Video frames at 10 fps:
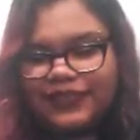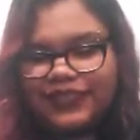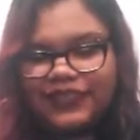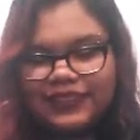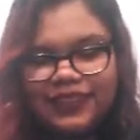
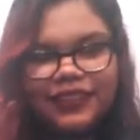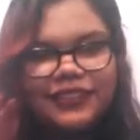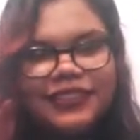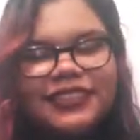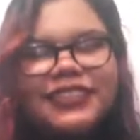these two
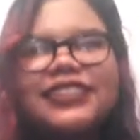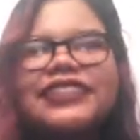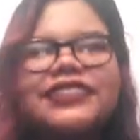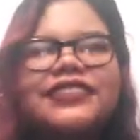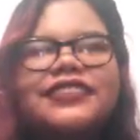songs are just
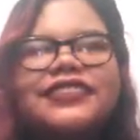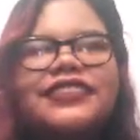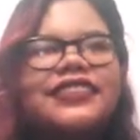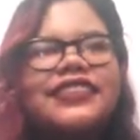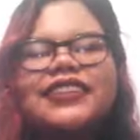two
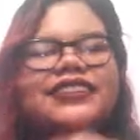that,